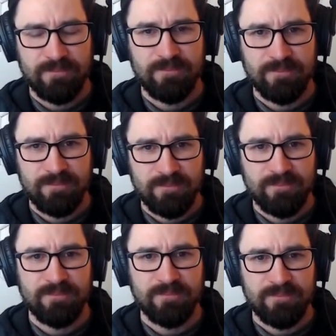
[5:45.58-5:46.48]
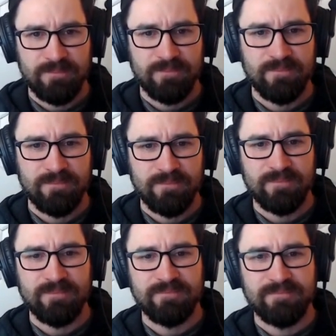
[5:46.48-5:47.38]

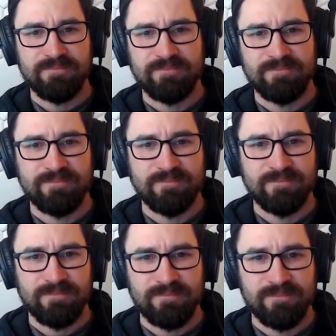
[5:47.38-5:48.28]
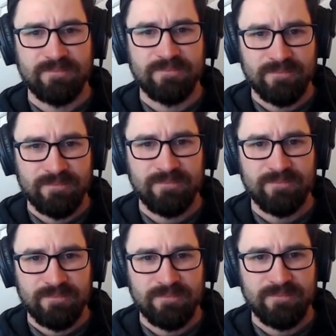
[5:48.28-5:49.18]

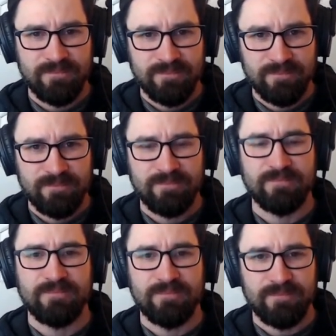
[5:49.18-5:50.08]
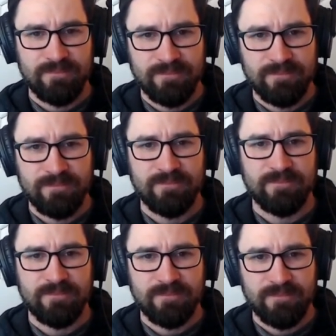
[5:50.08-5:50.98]

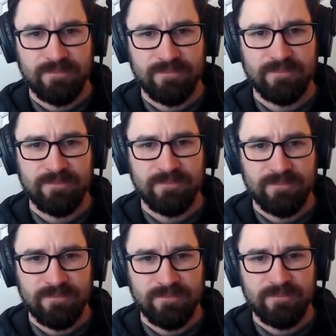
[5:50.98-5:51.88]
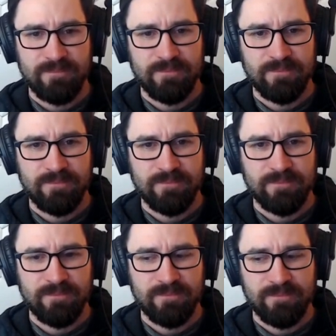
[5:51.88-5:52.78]

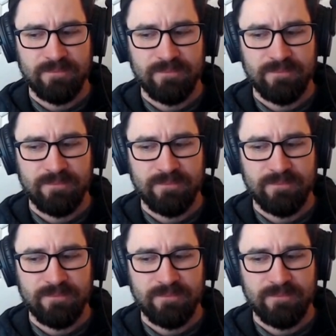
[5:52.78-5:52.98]
This person isn't speaking.